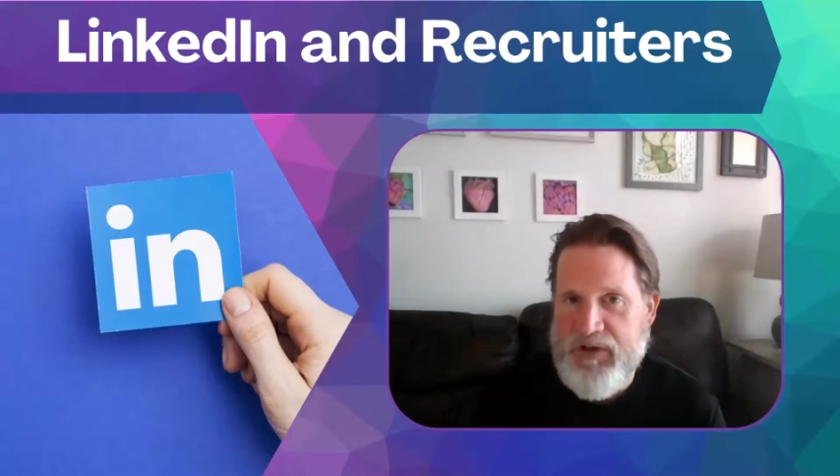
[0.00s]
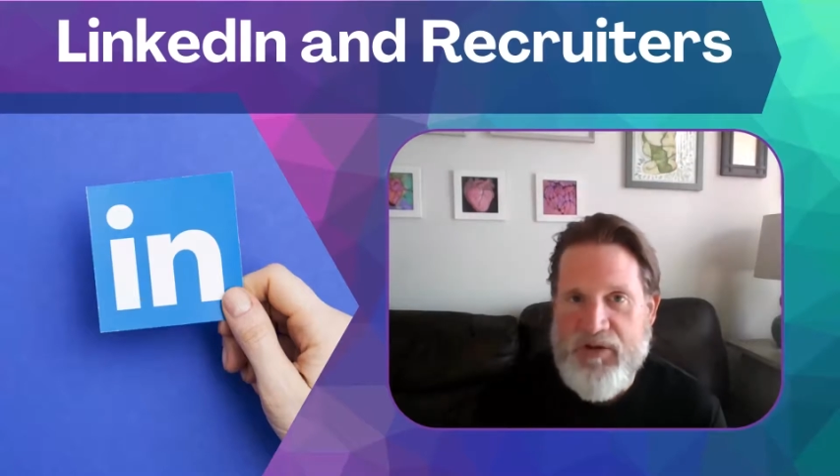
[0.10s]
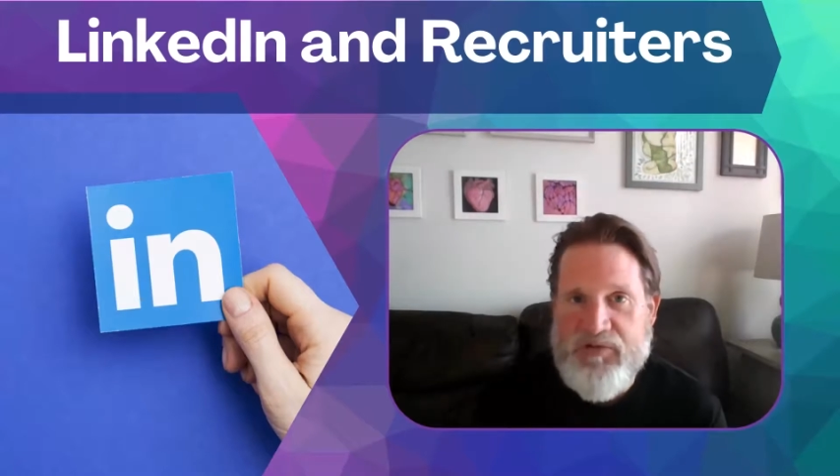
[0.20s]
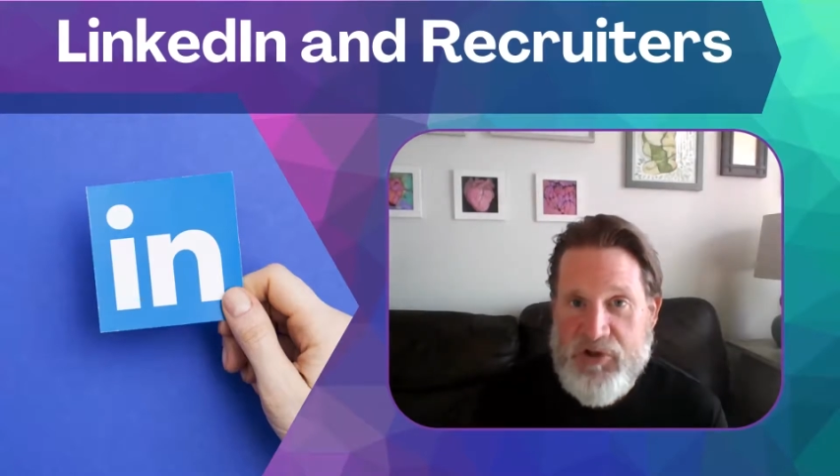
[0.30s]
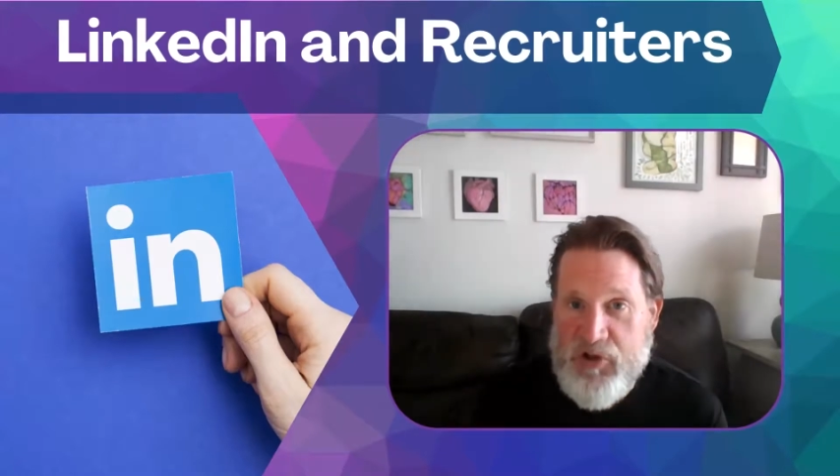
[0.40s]

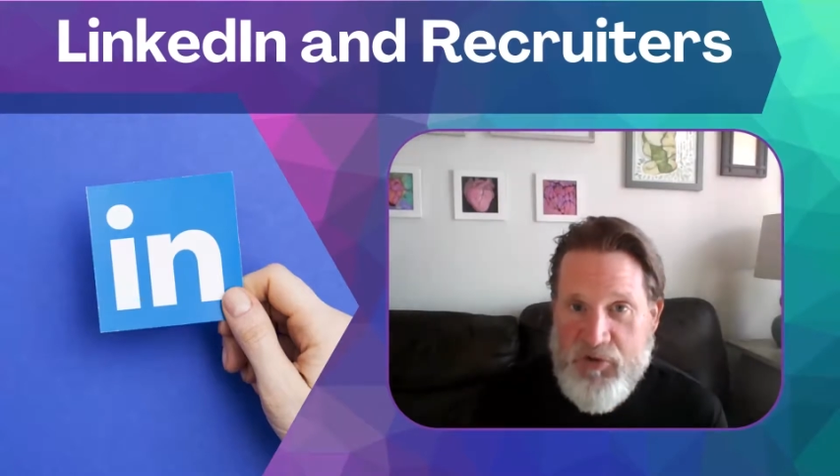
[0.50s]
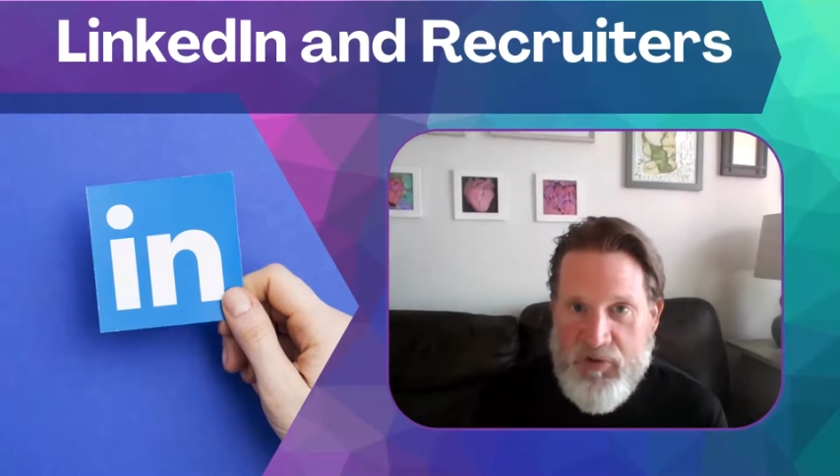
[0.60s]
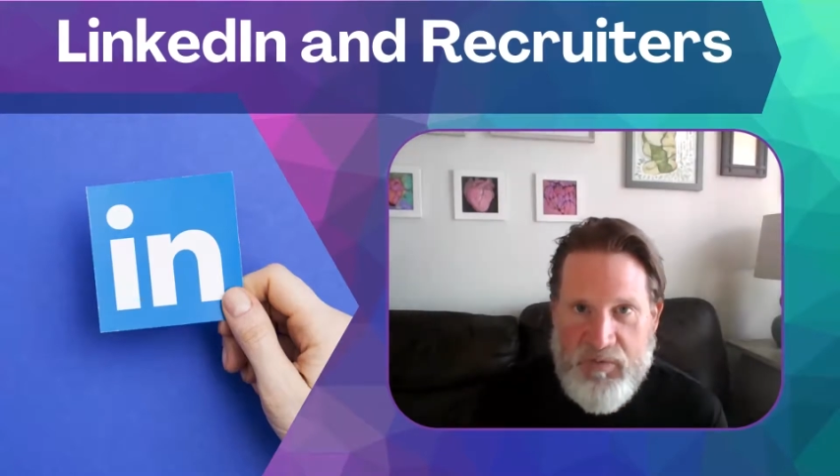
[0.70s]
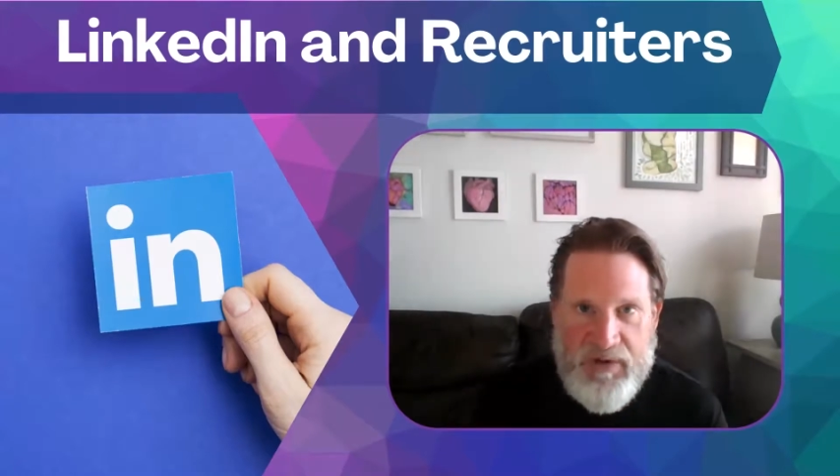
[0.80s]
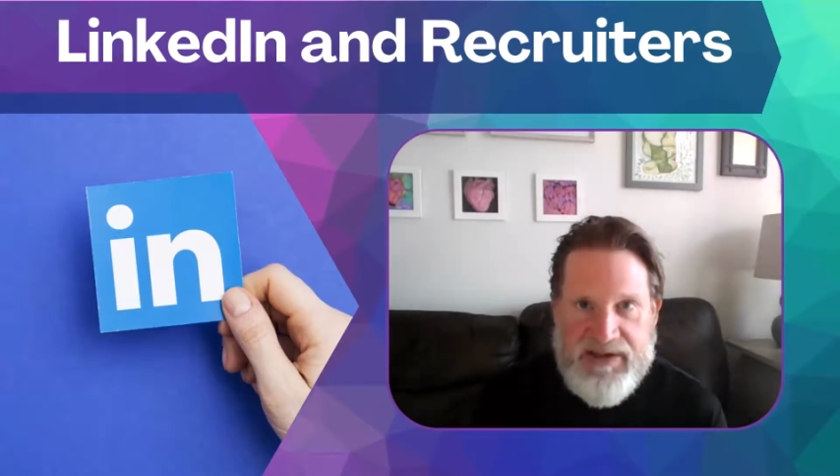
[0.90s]

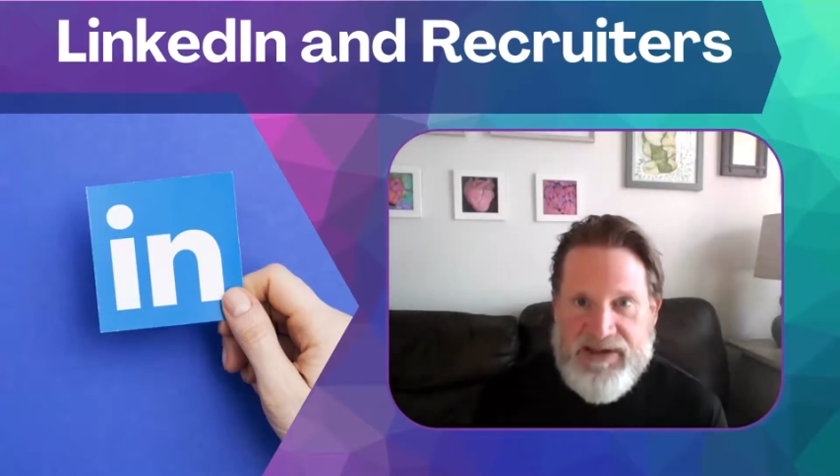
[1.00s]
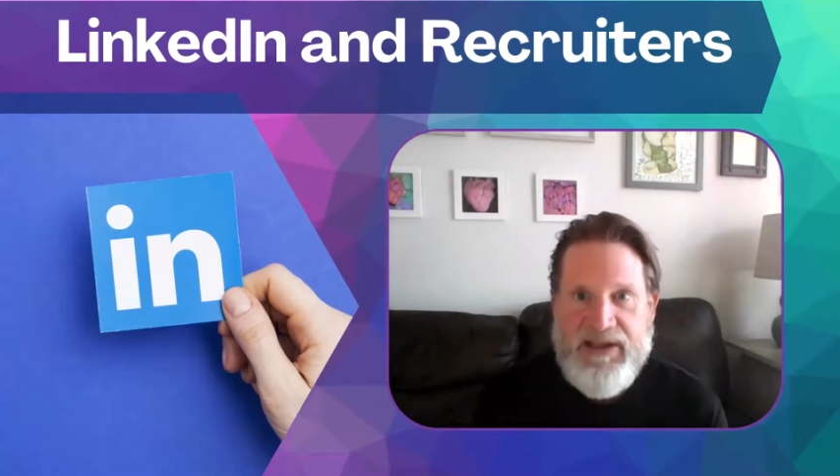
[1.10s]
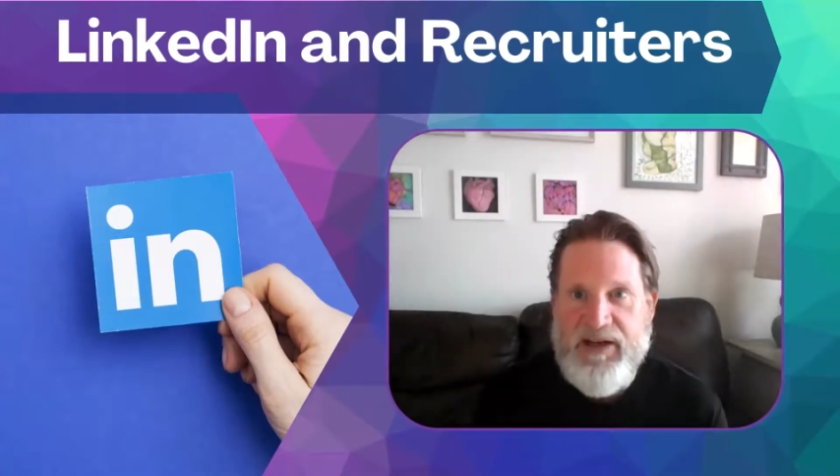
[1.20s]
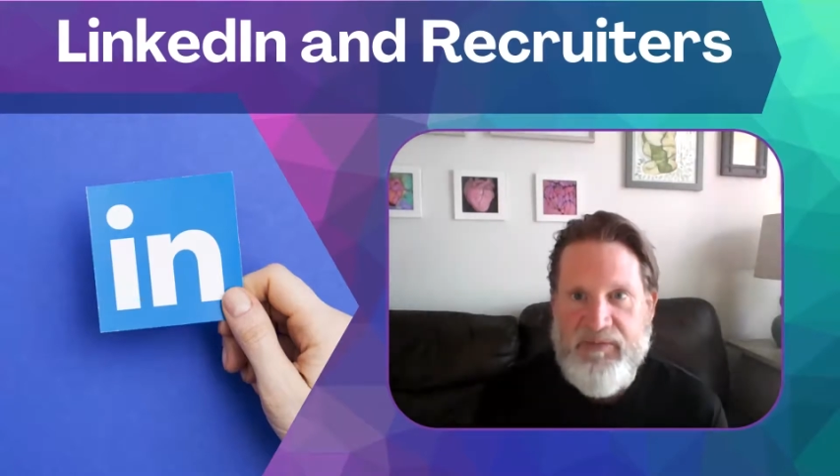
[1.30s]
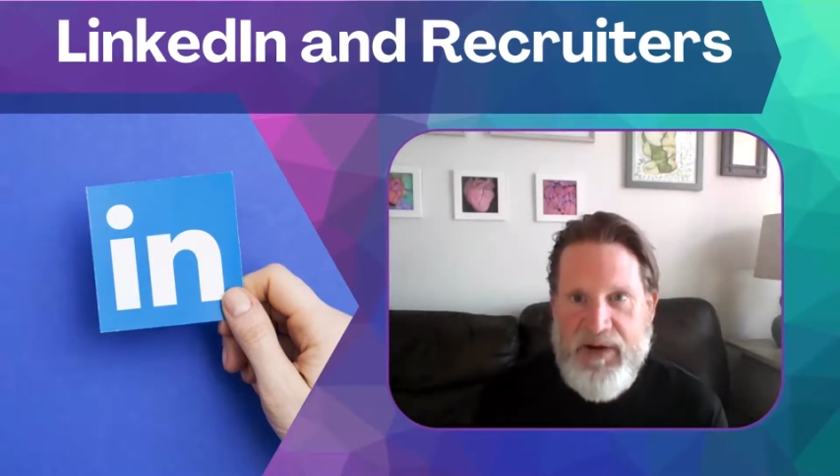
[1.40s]
Zoom
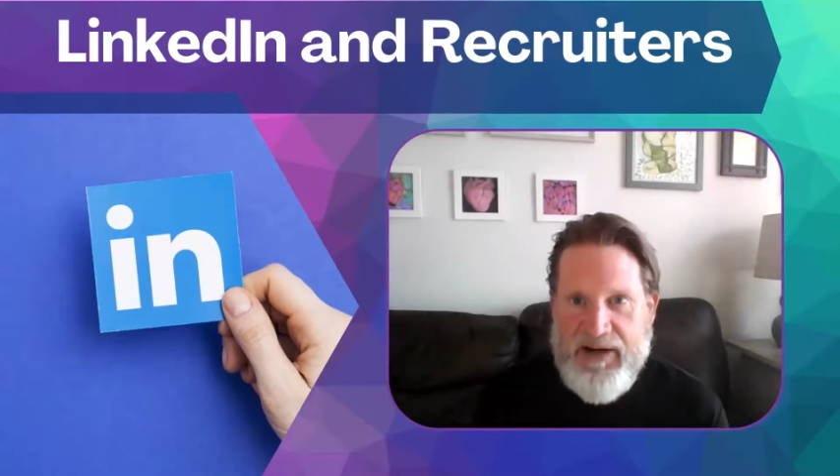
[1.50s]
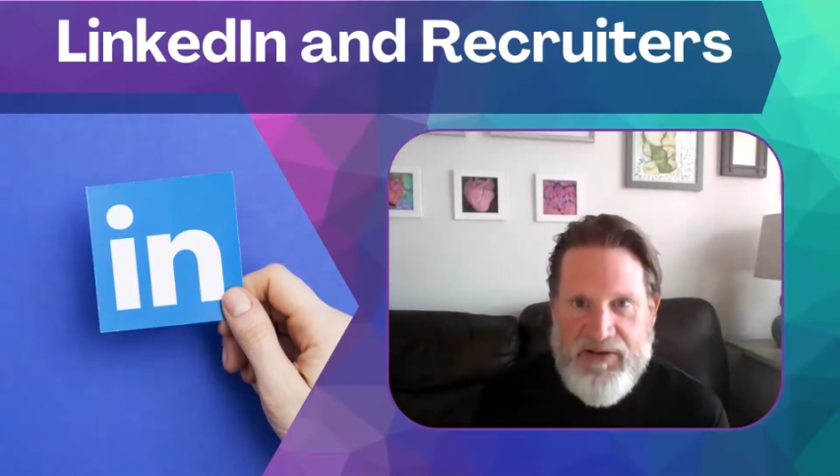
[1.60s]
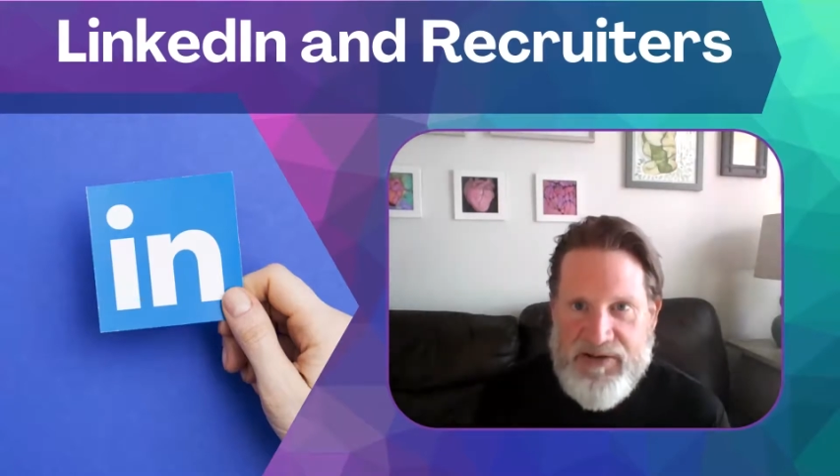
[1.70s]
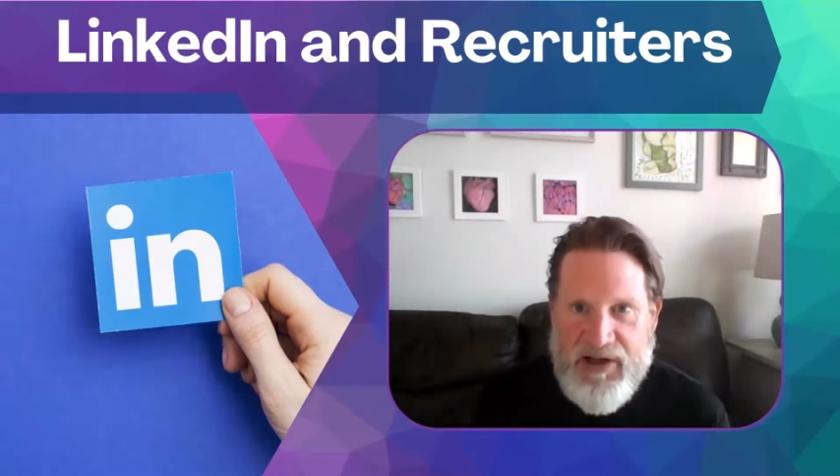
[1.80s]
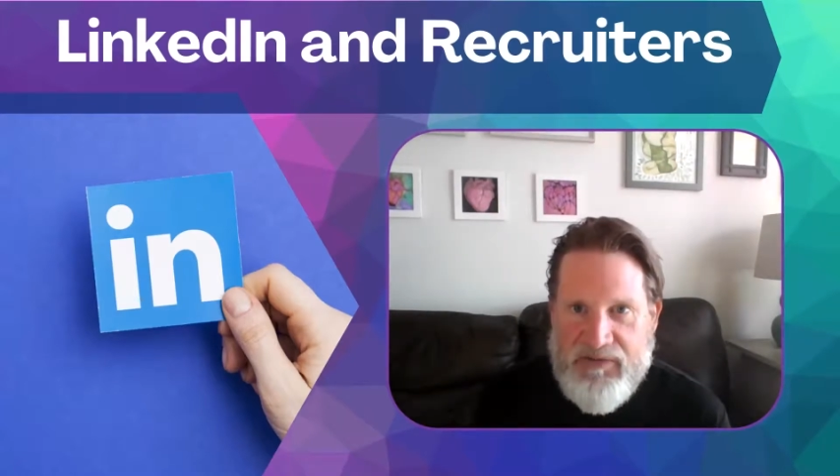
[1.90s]
instead of
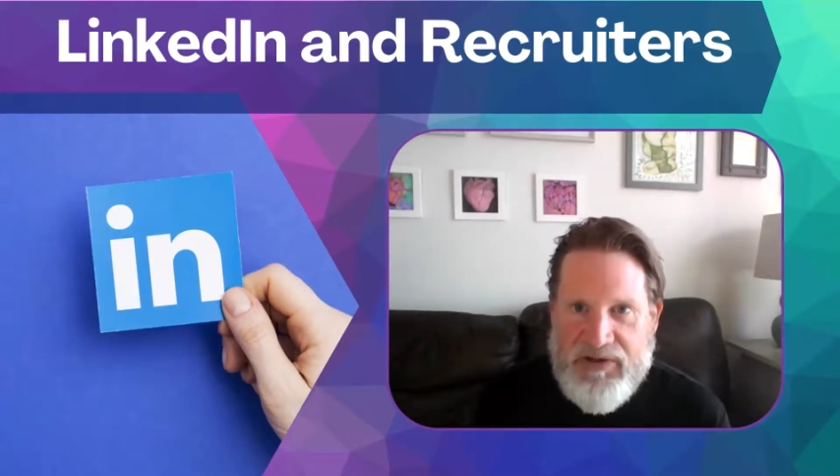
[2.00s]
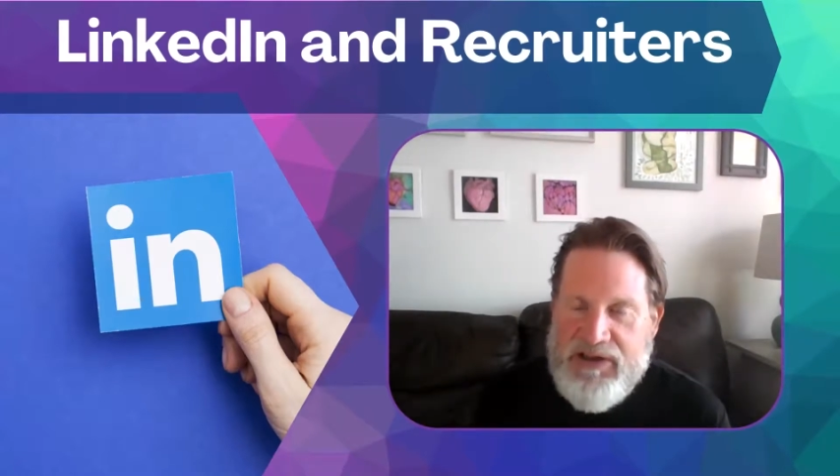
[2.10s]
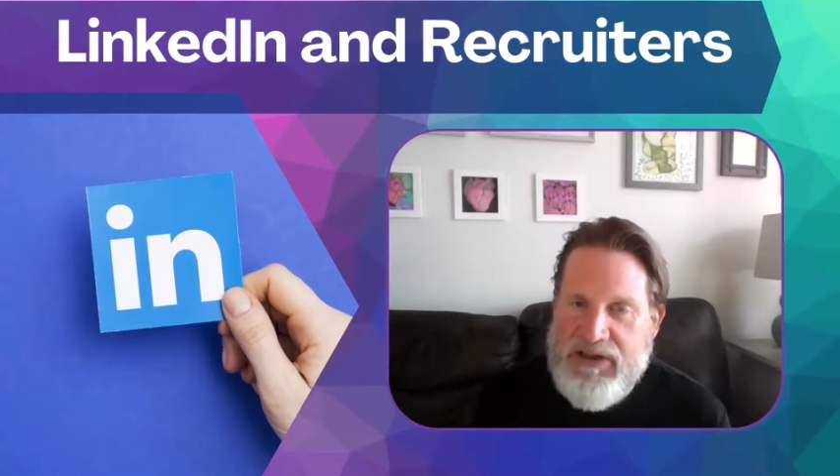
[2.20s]
Microsoft,